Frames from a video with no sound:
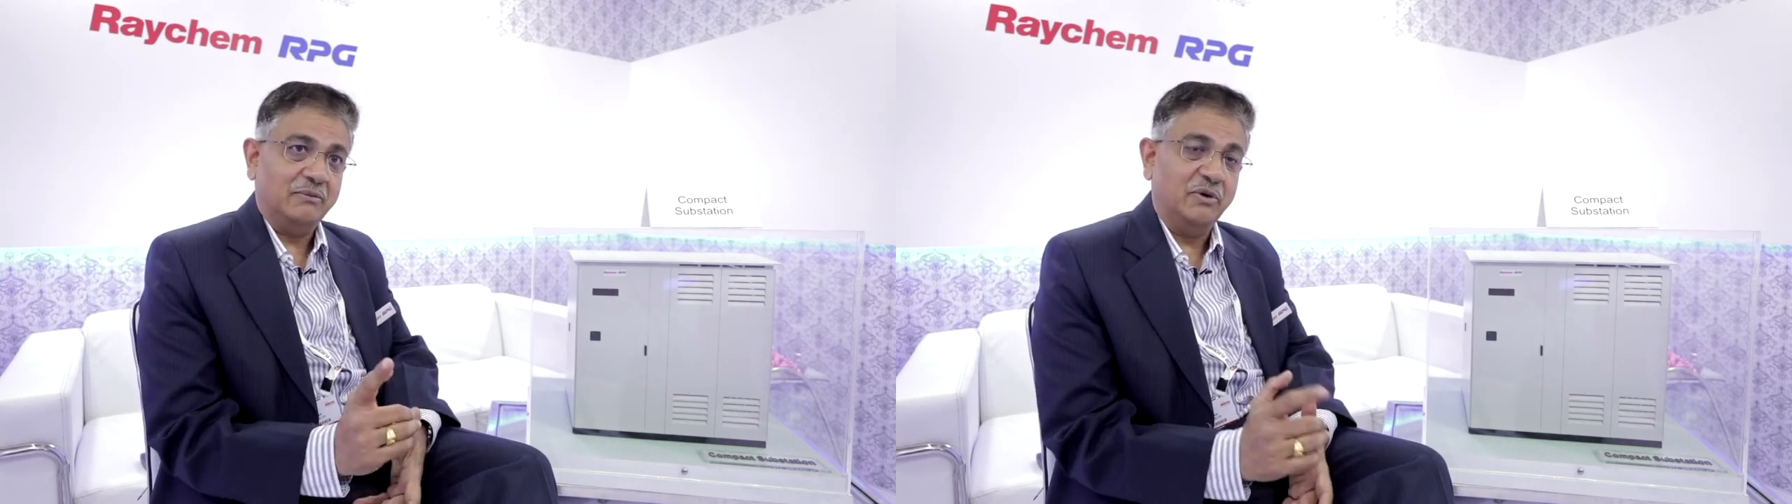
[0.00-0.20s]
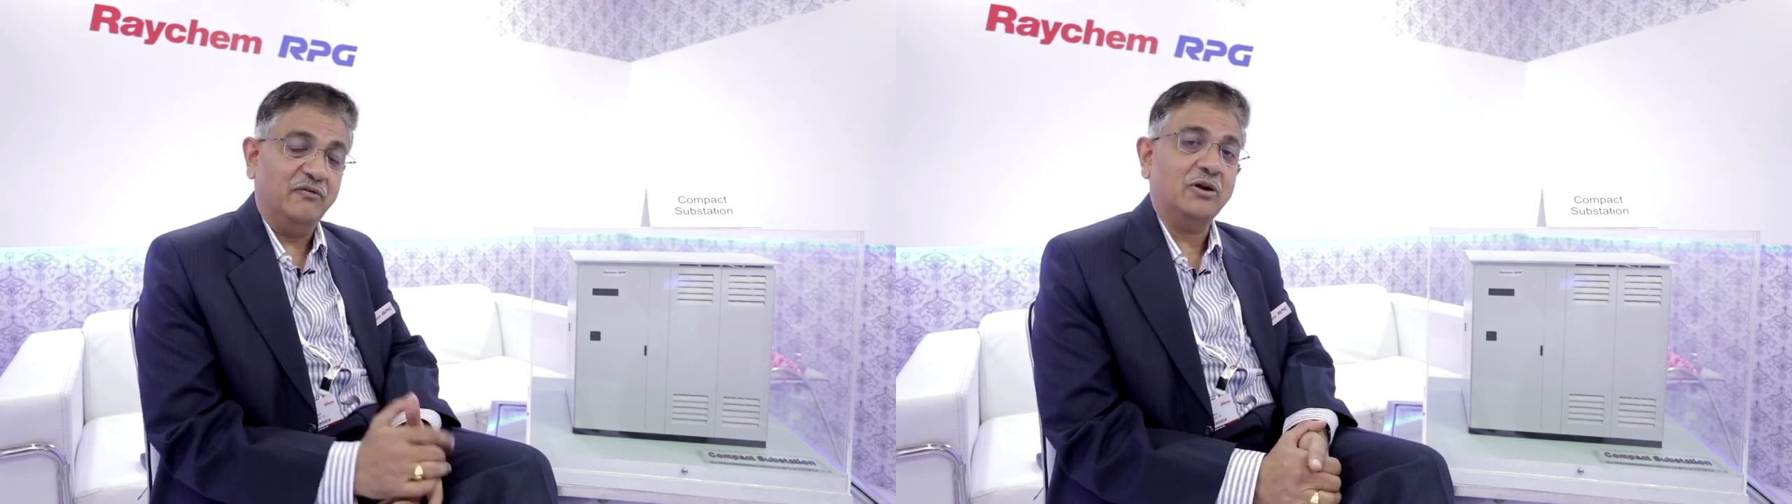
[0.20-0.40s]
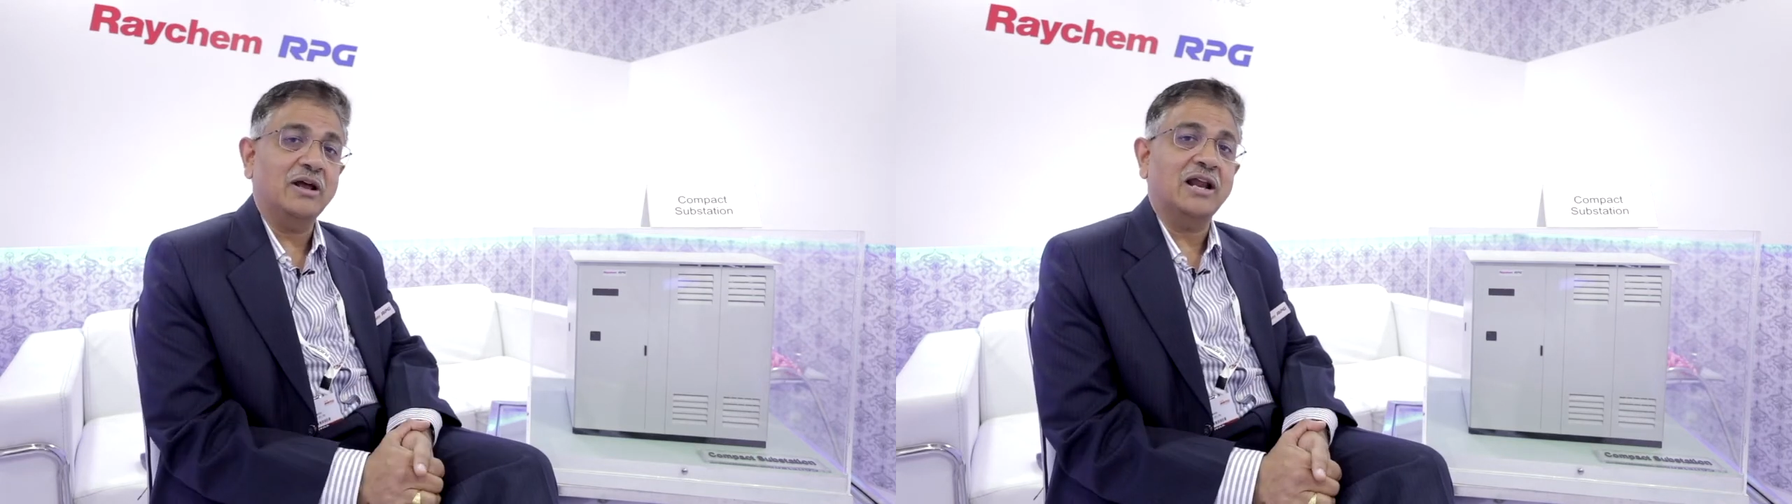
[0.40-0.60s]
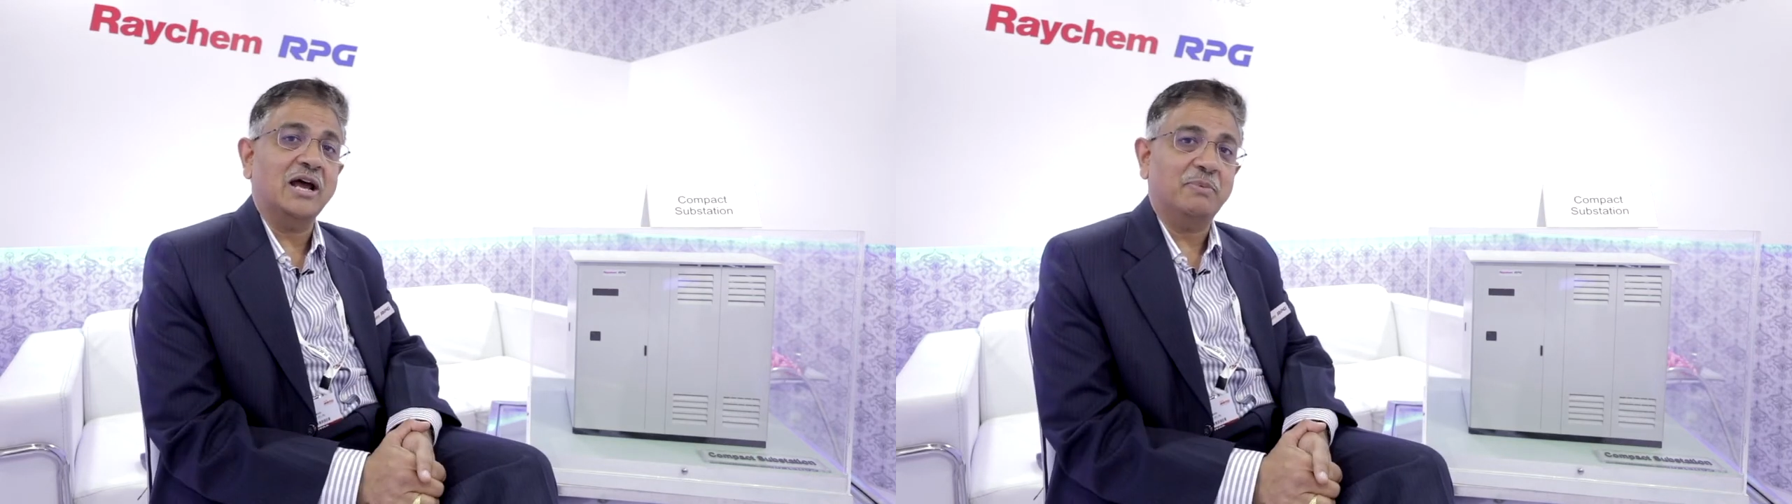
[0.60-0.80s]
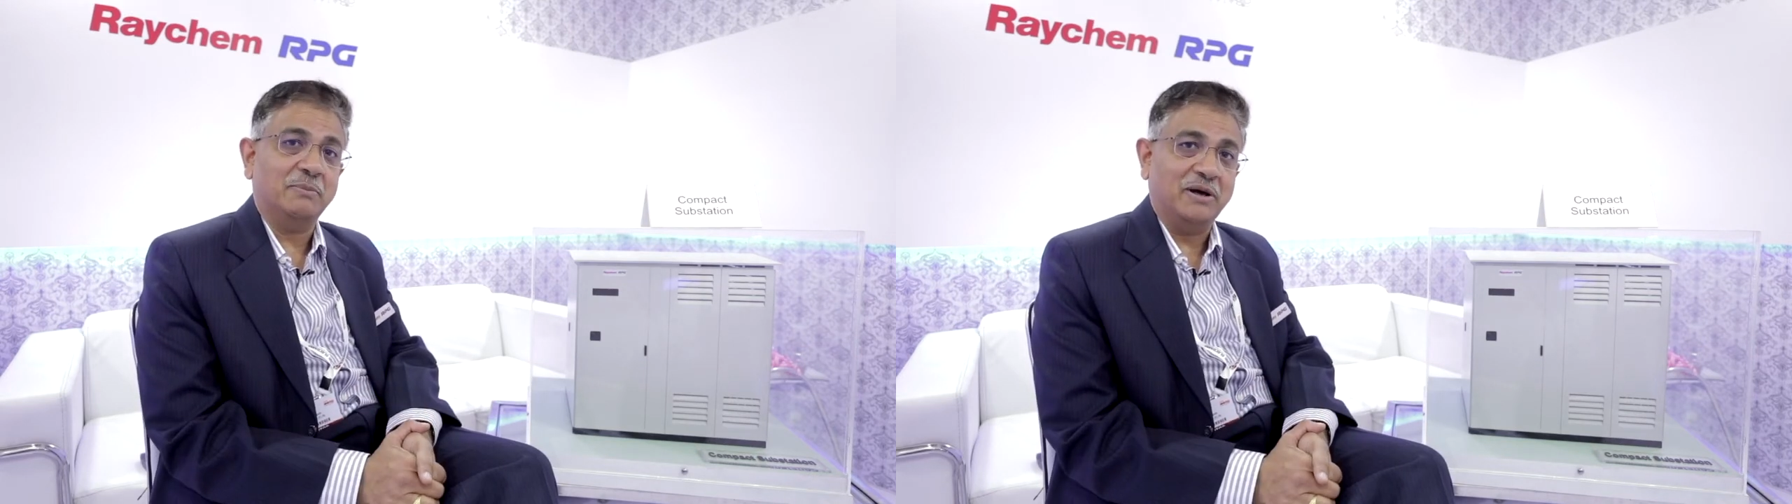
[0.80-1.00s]
Before I
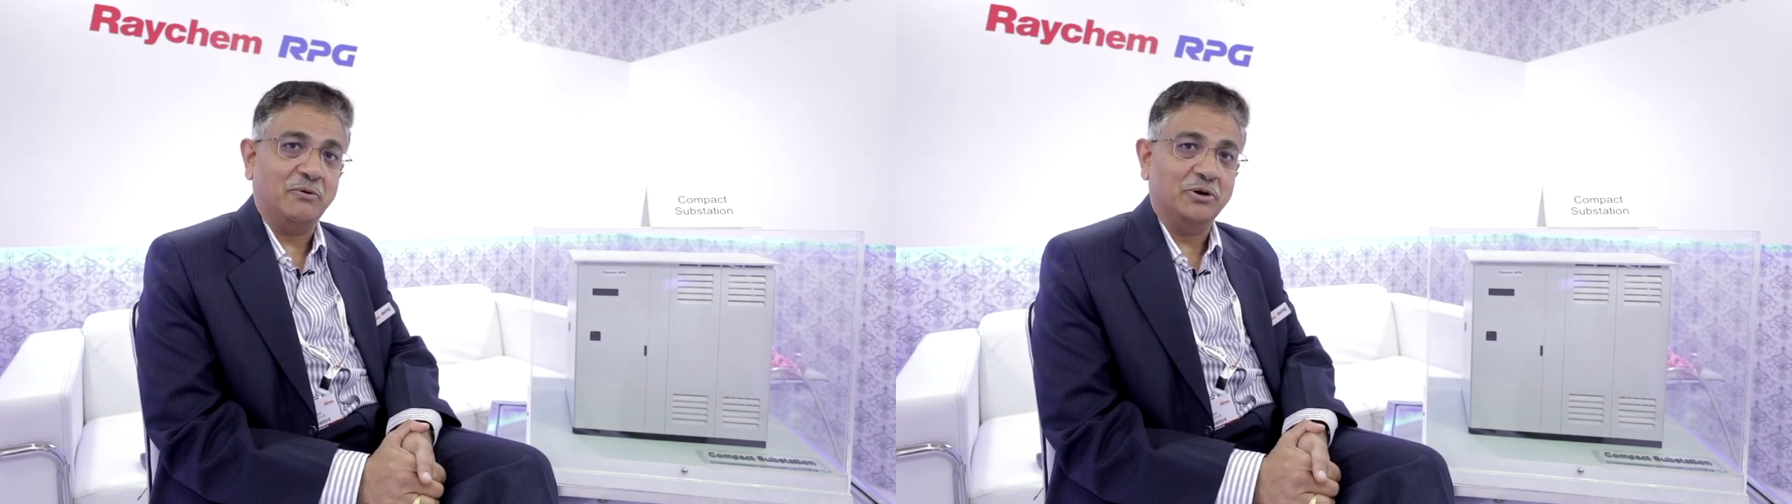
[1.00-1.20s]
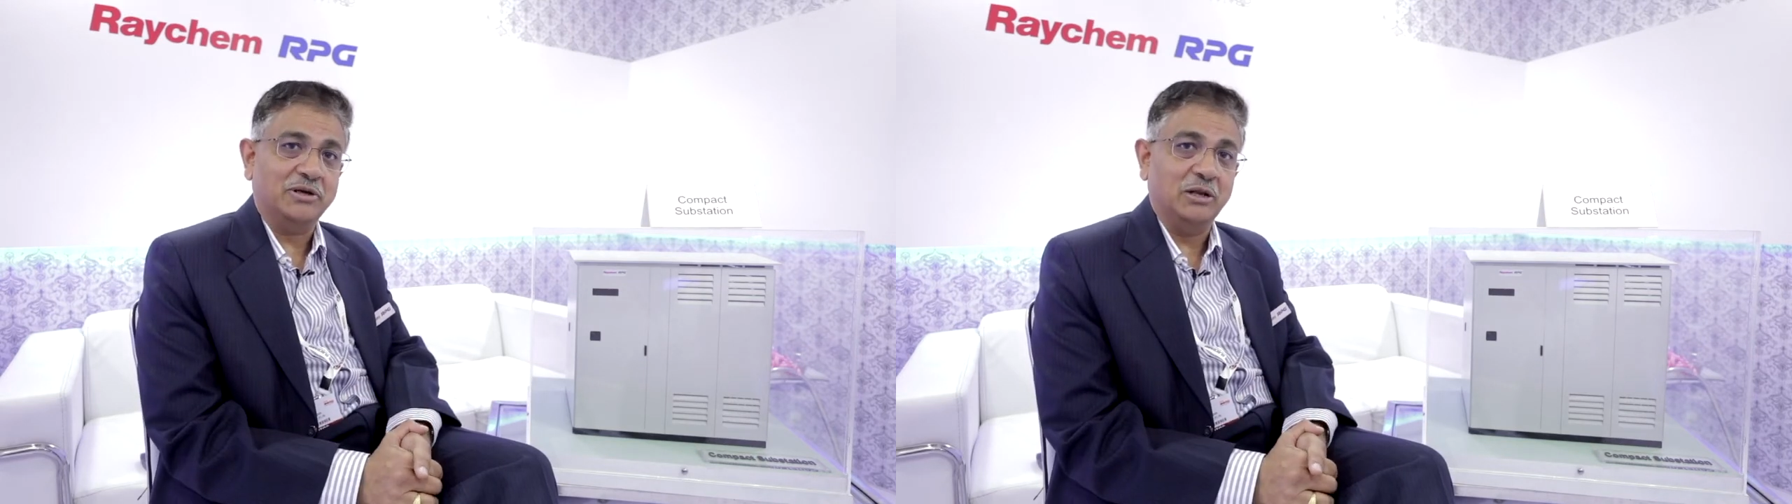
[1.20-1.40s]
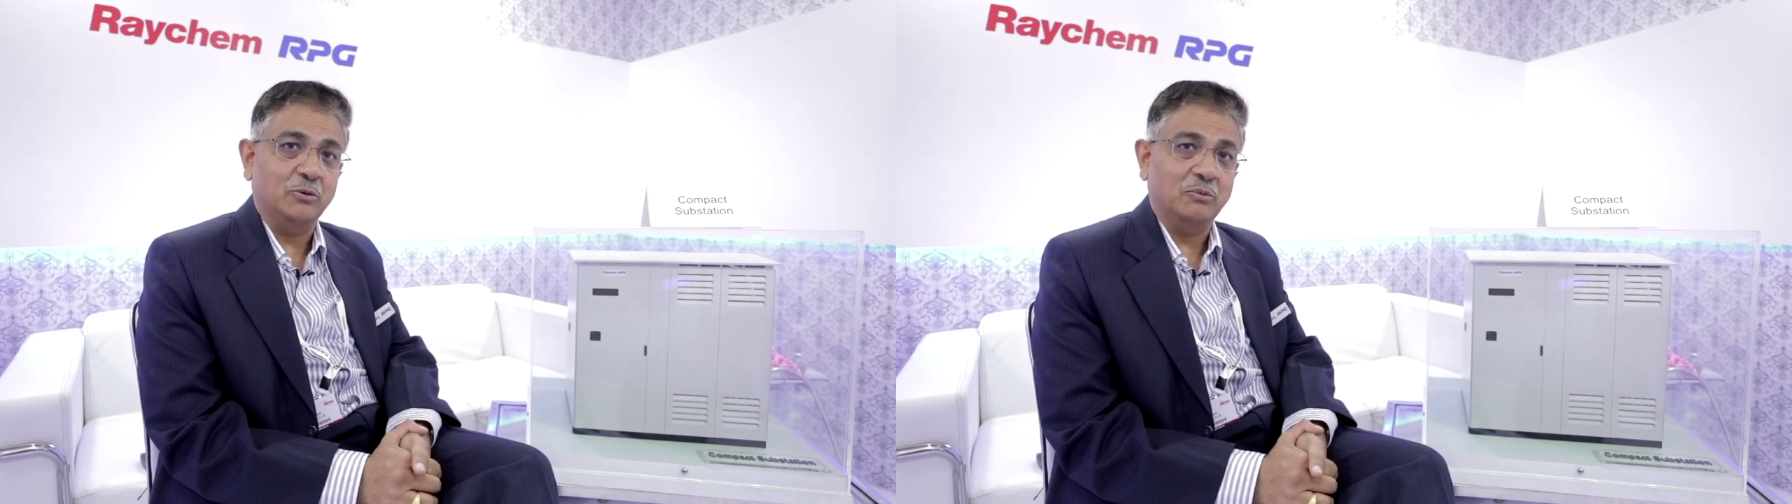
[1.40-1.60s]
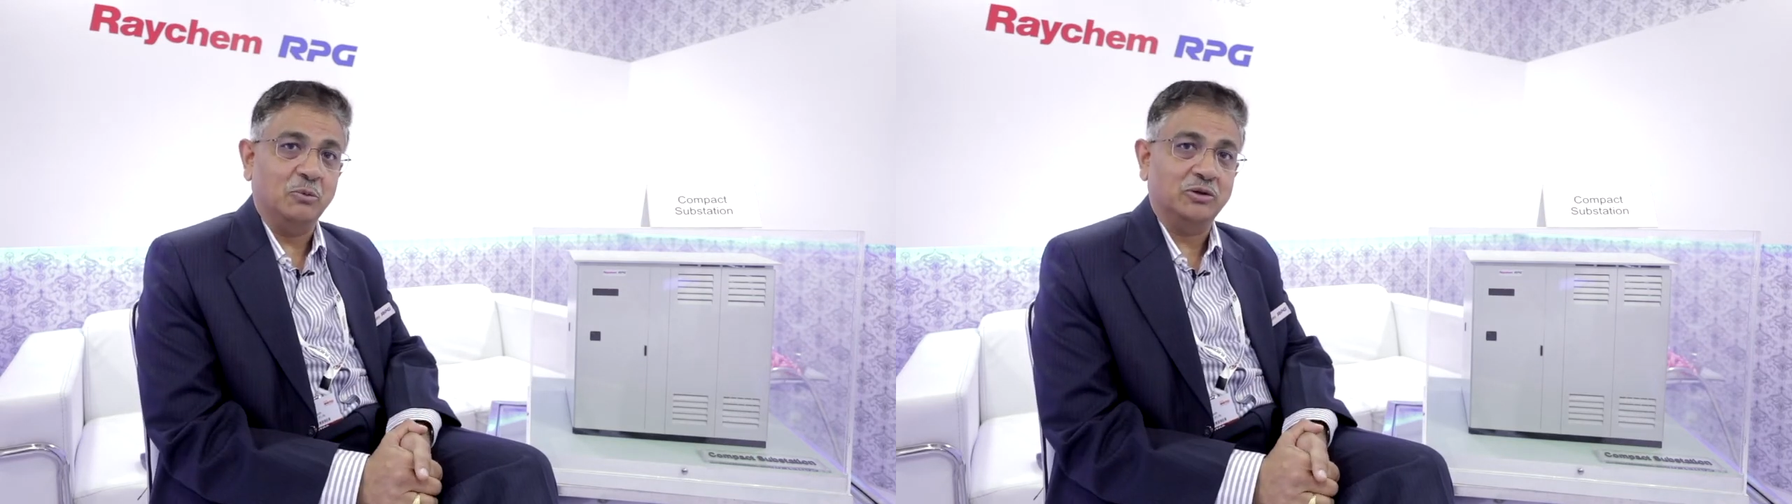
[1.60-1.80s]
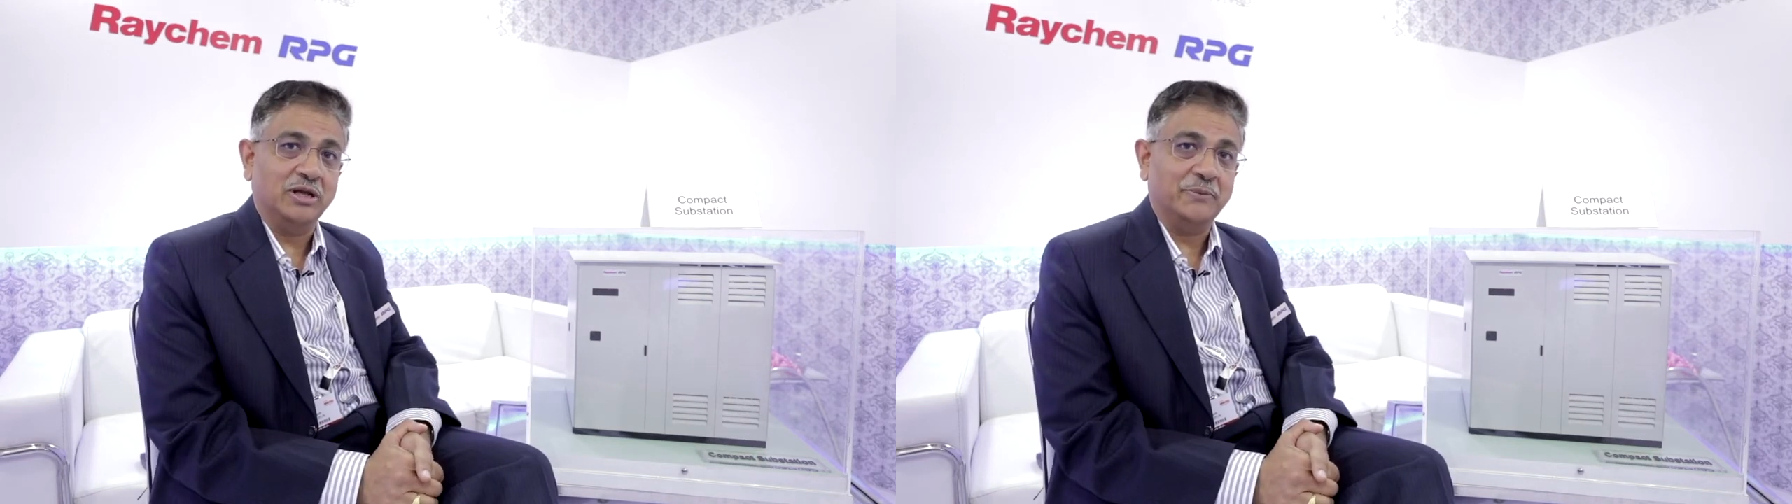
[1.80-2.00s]
wrap up, I want to tell you one
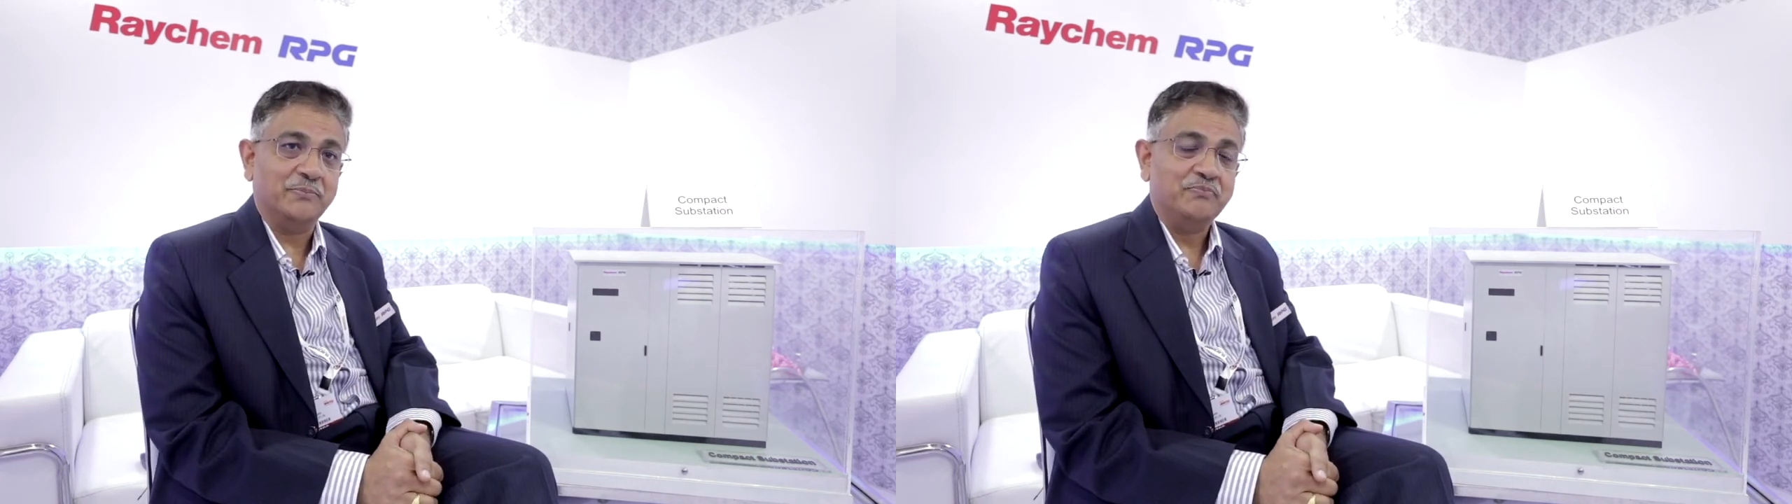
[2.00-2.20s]
more thing.